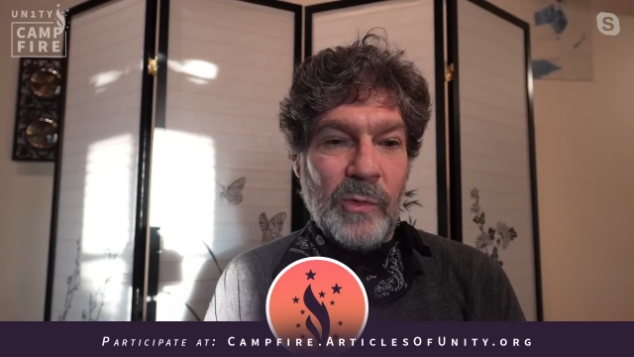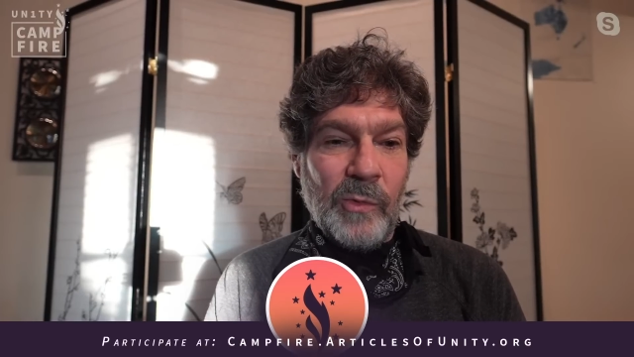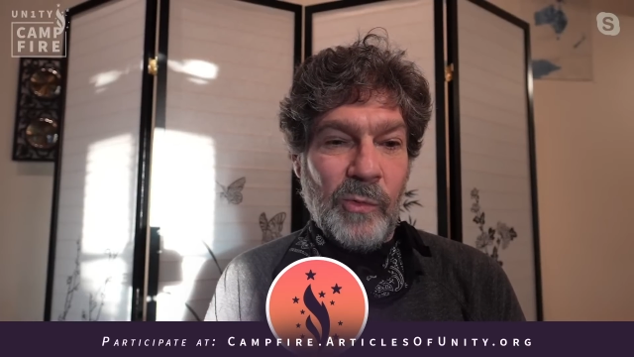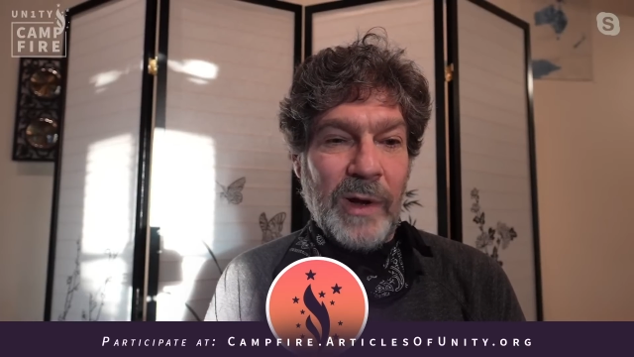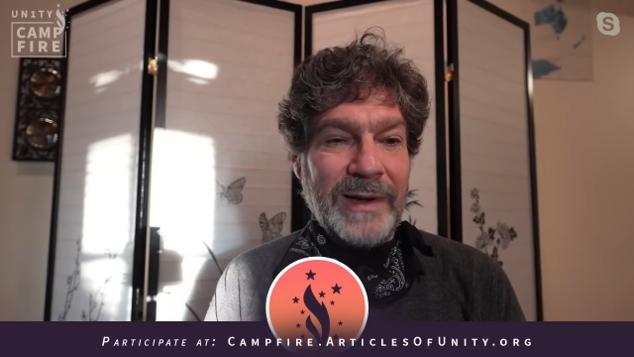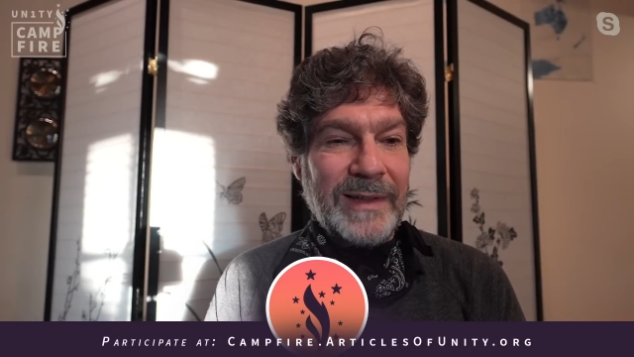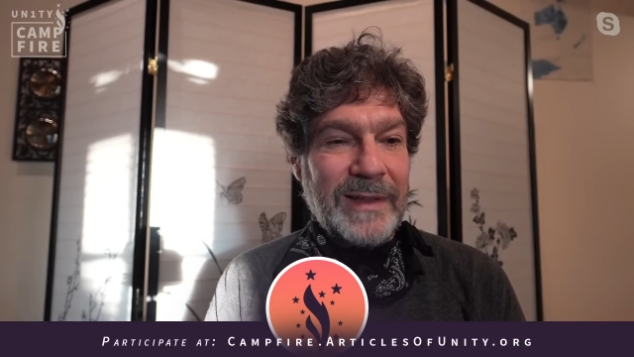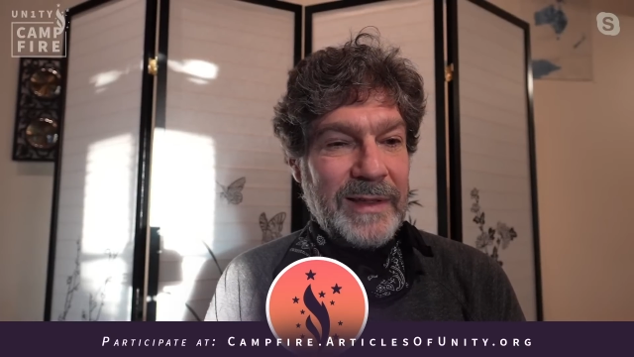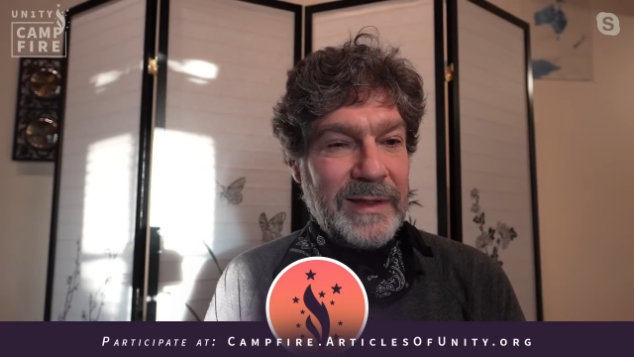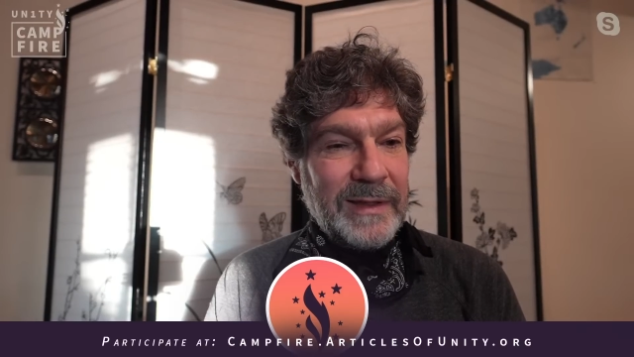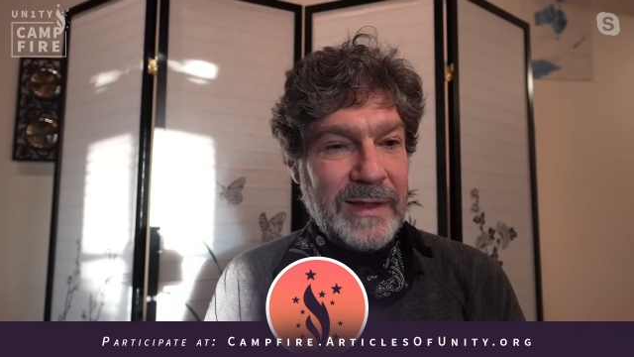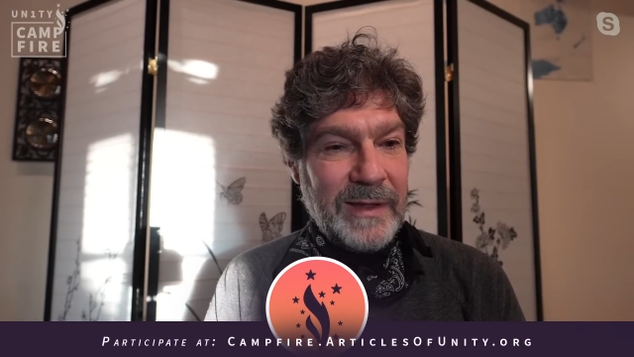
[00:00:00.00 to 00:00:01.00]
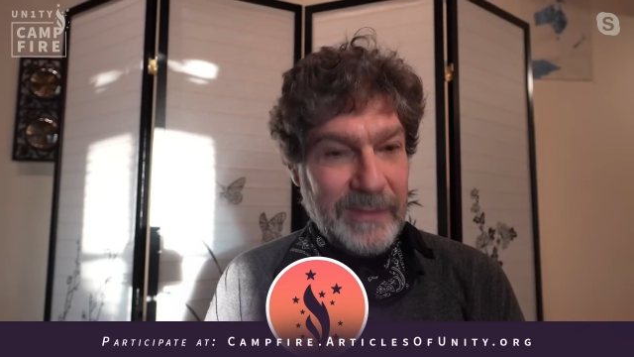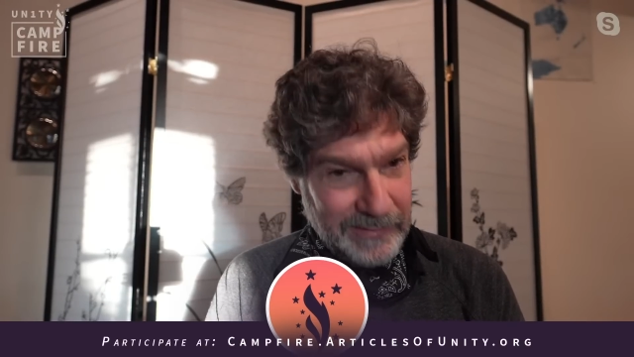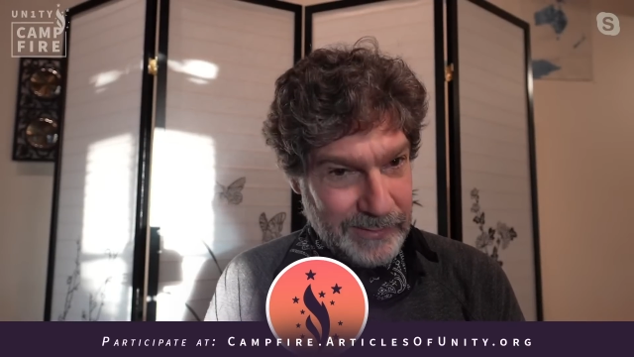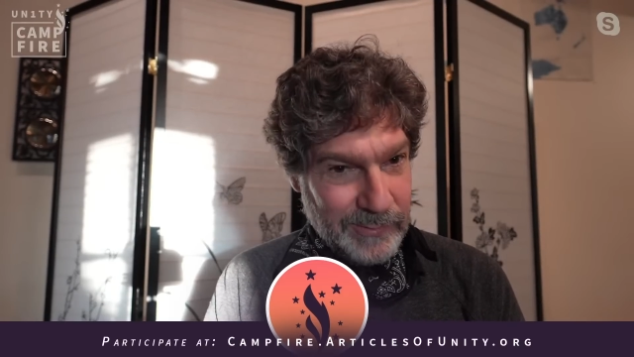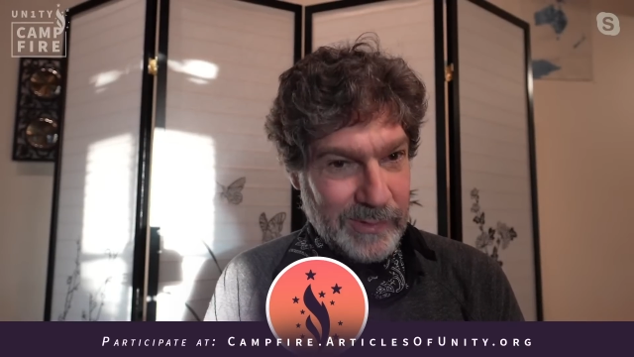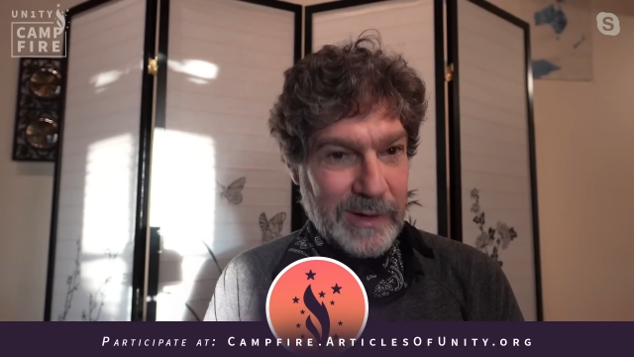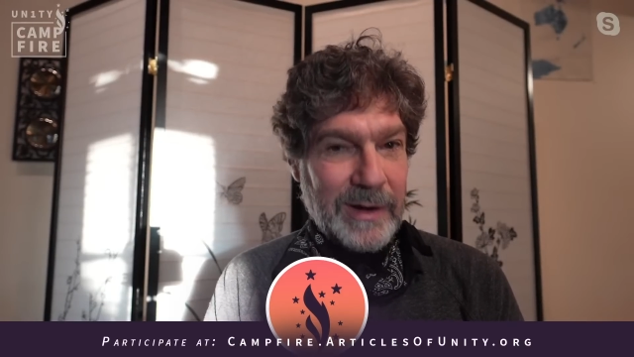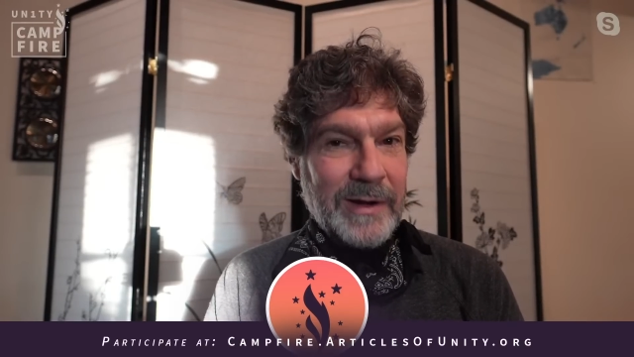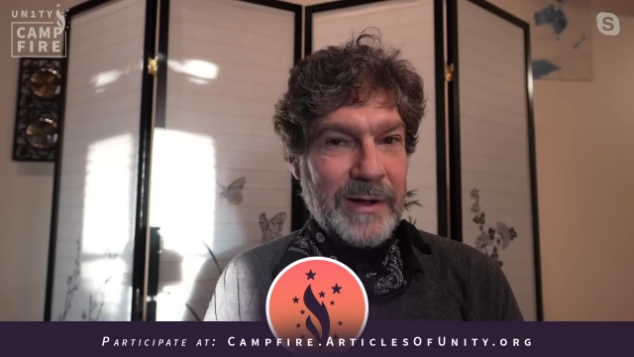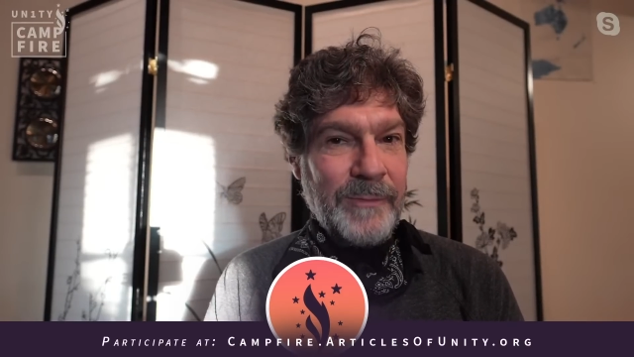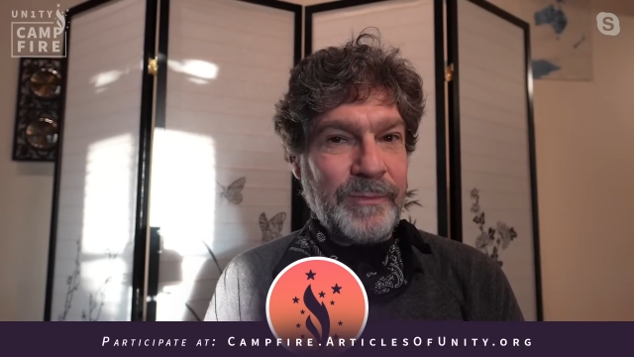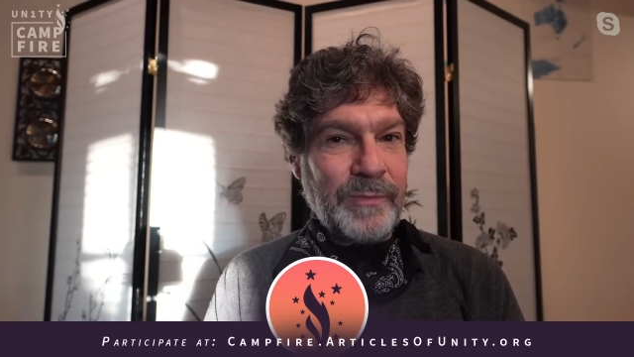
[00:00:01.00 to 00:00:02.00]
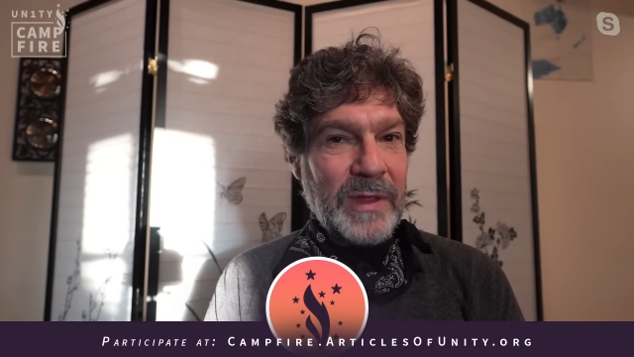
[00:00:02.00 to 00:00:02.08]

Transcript: What could work